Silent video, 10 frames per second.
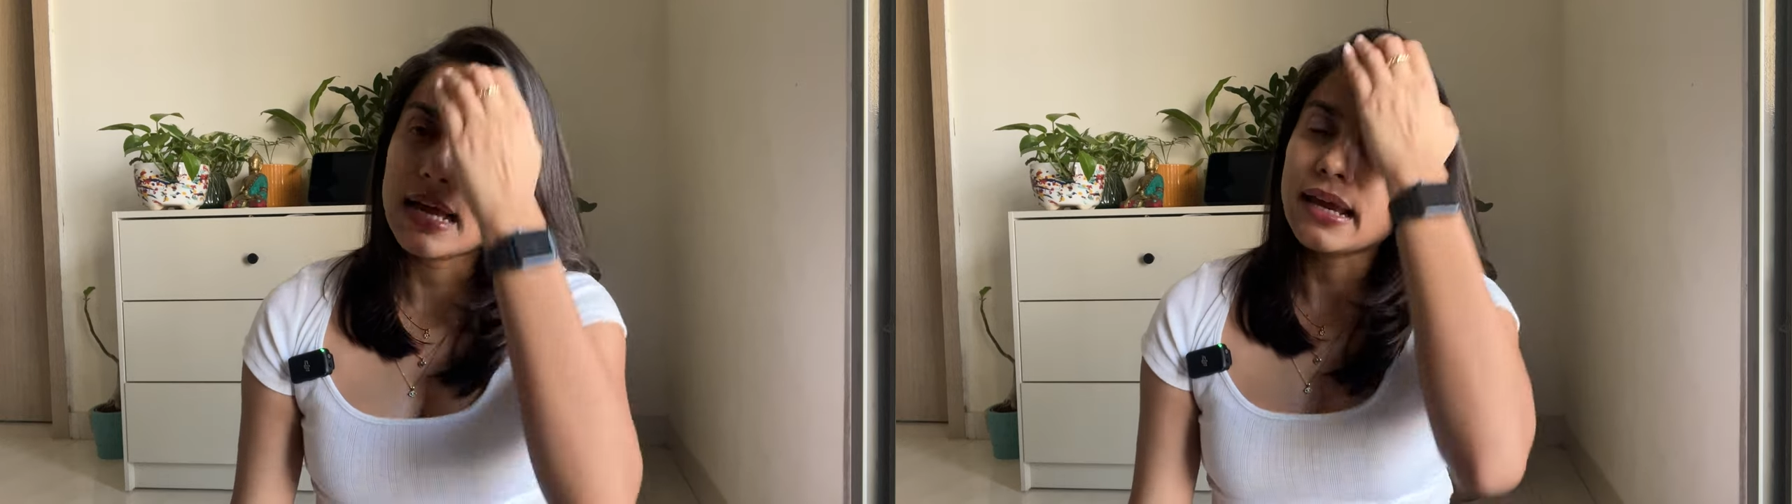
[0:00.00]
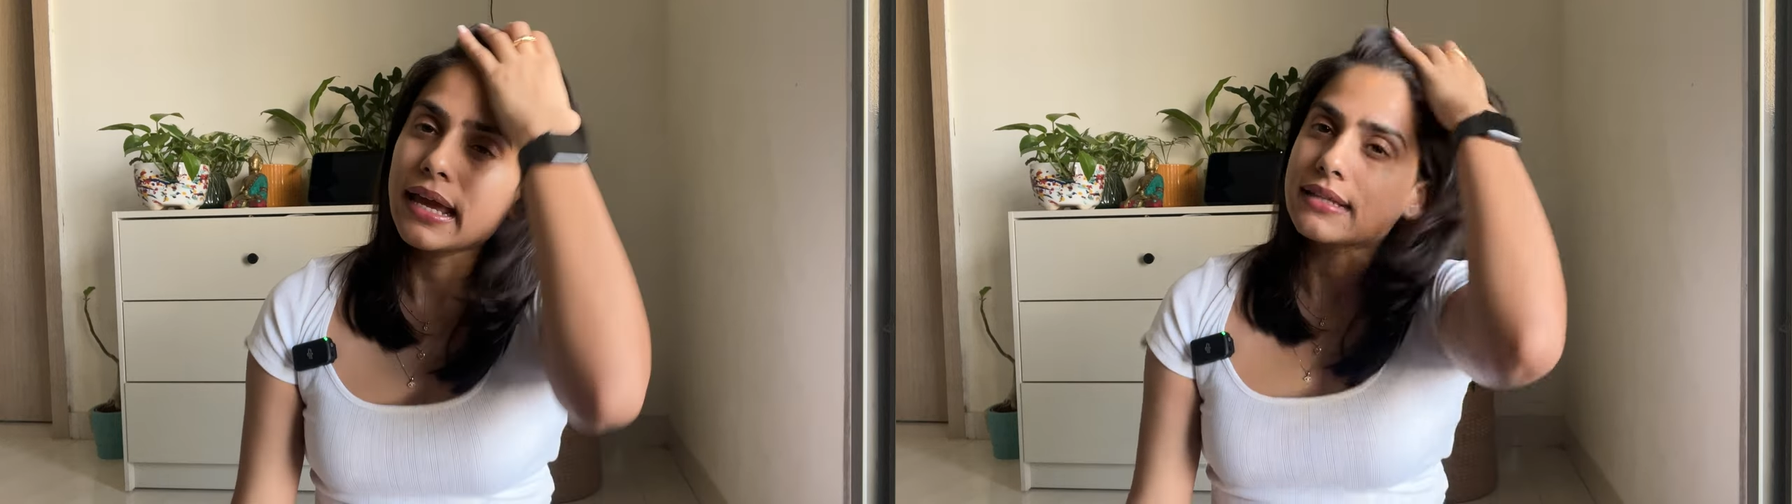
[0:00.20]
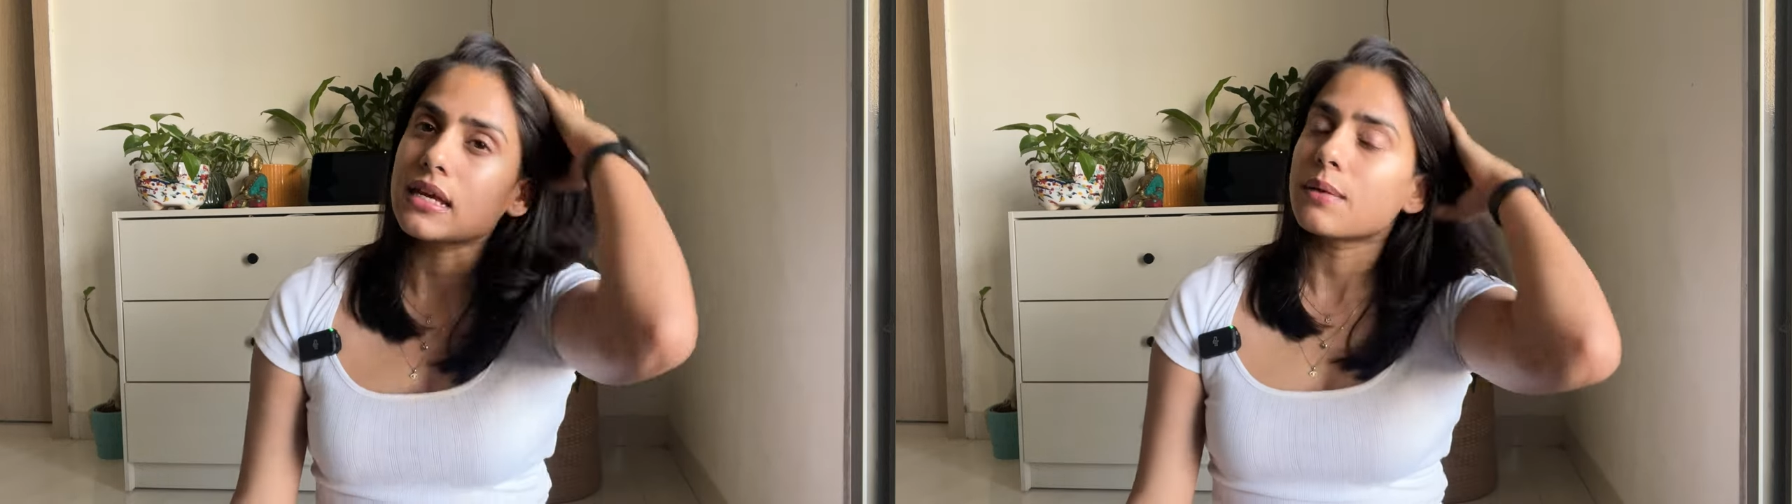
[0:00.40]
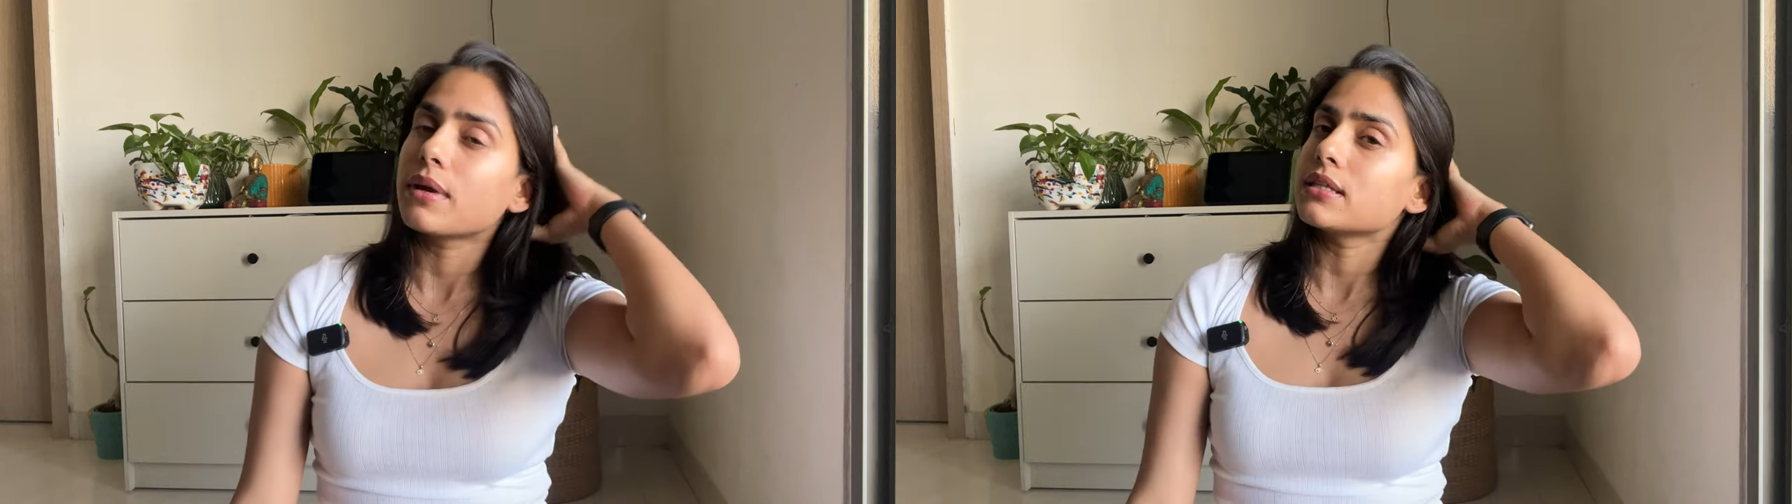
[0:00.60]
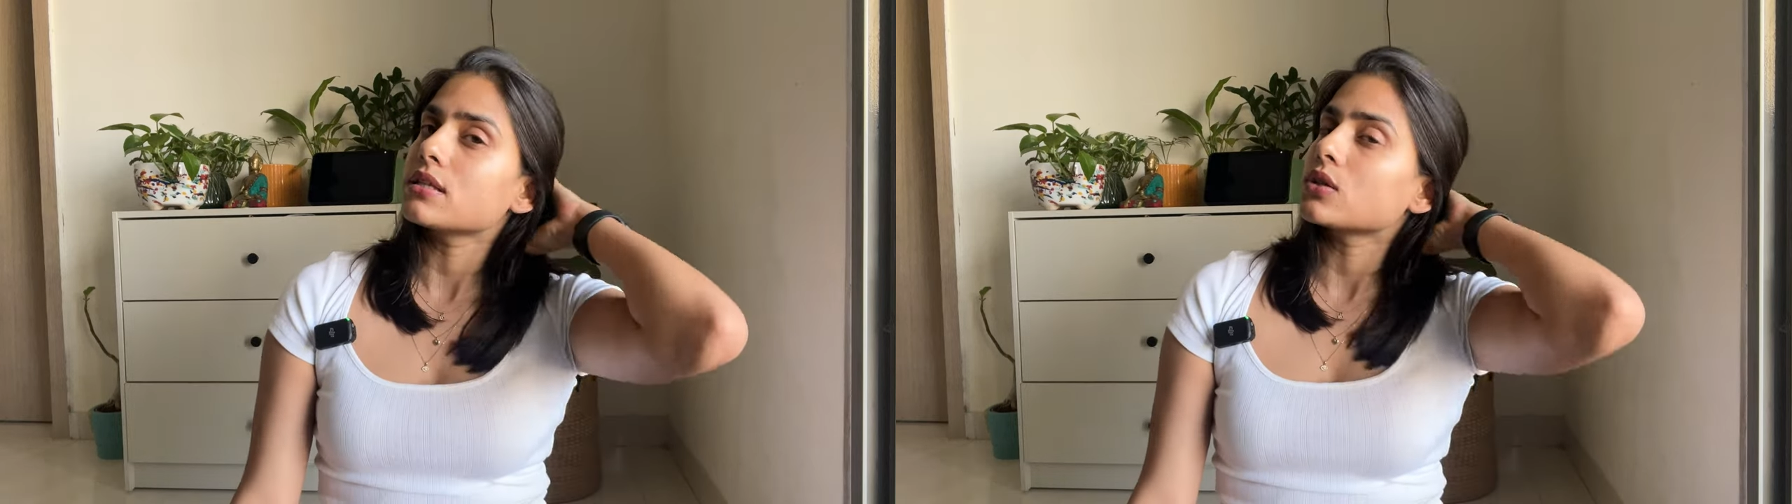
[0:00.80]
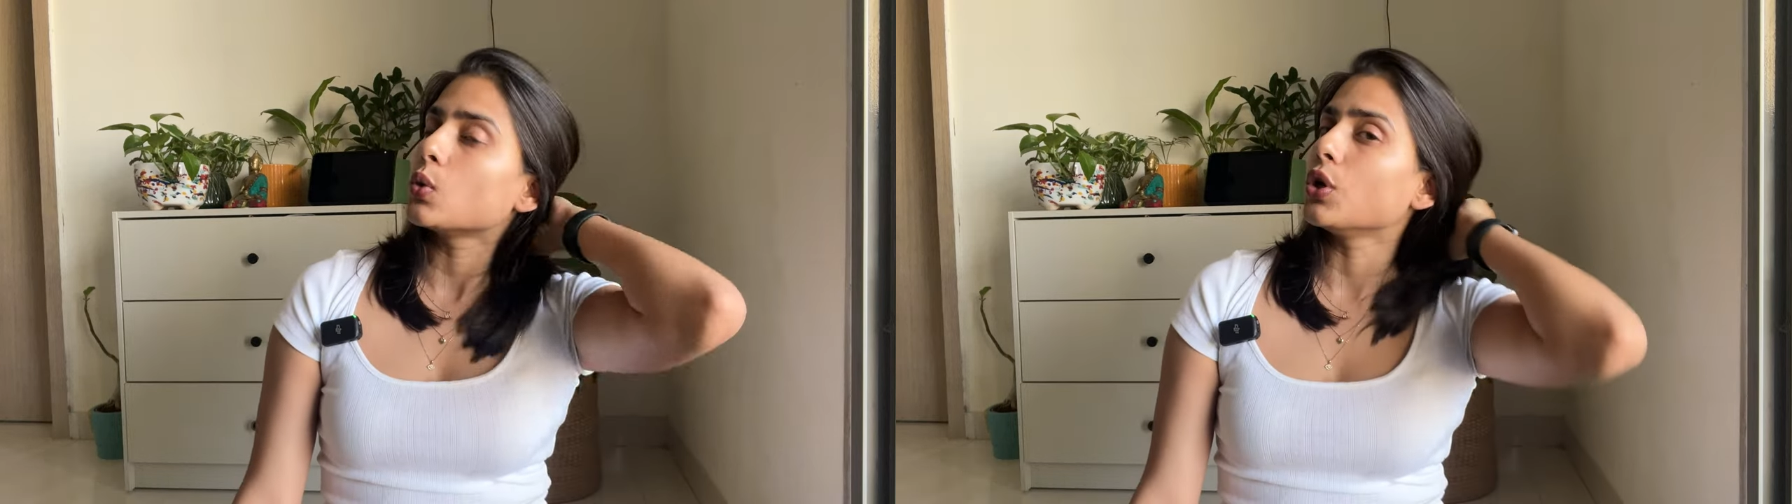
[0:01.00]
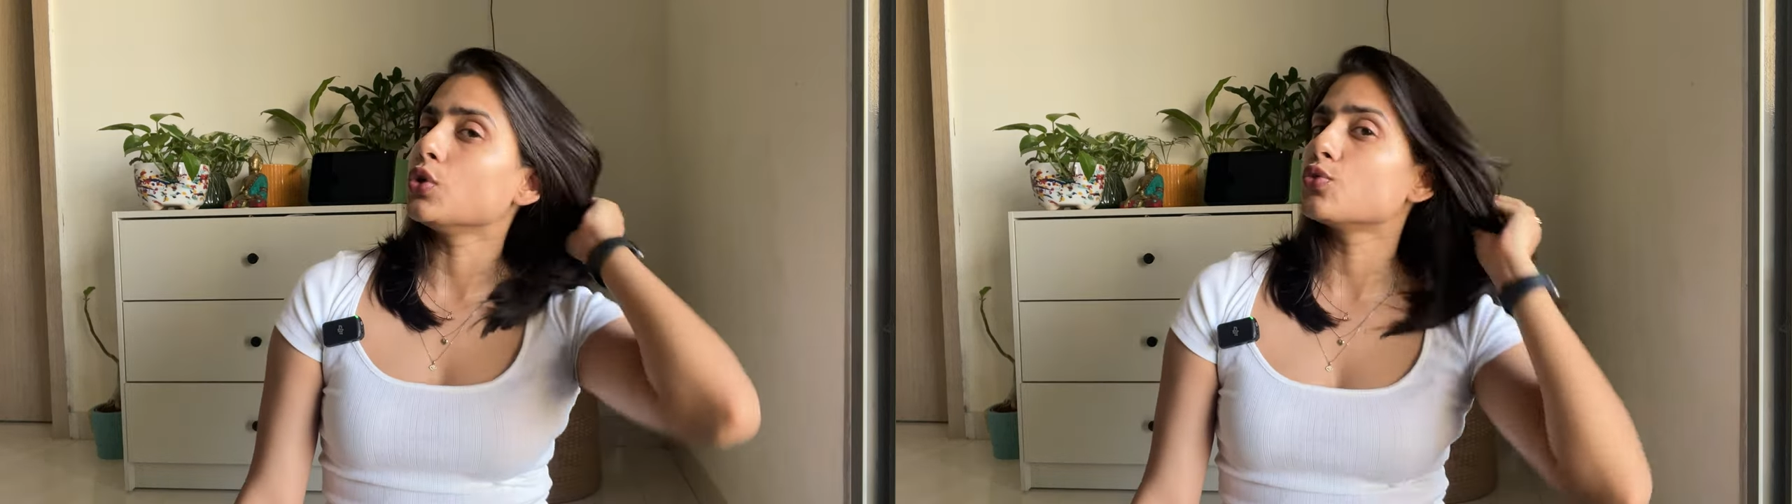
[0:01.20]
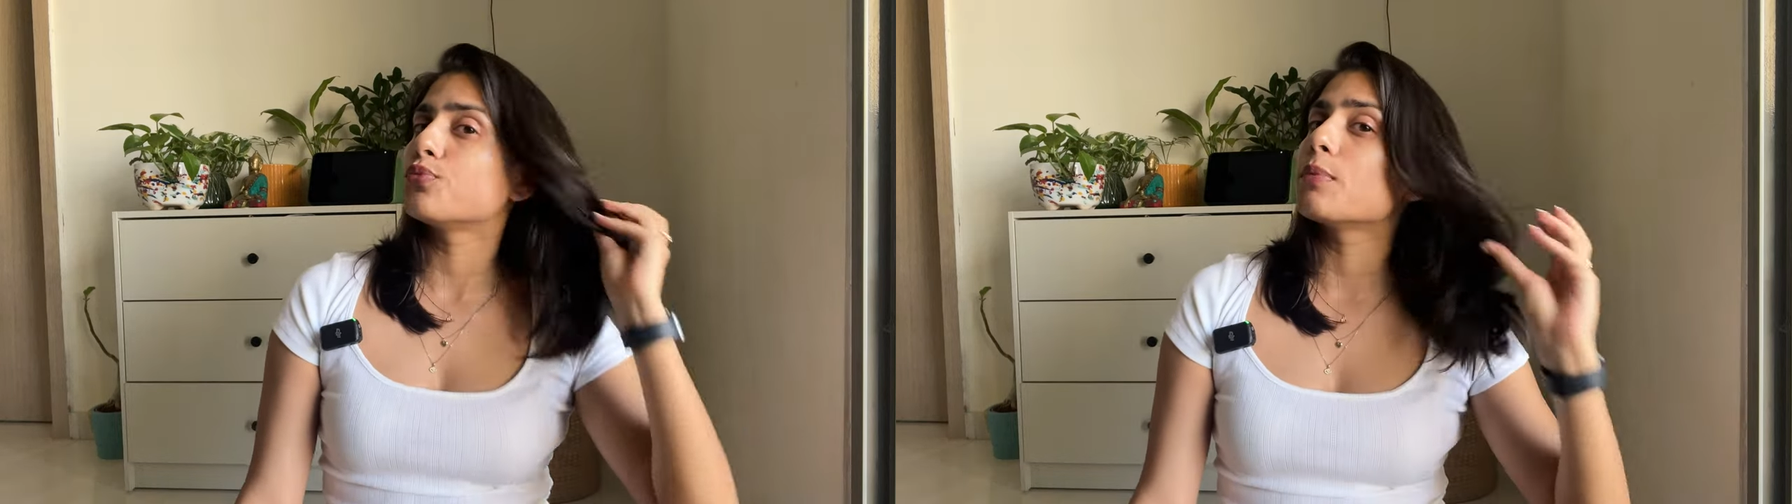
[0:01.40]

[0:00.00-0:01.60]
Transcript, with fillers: again ceramides is going to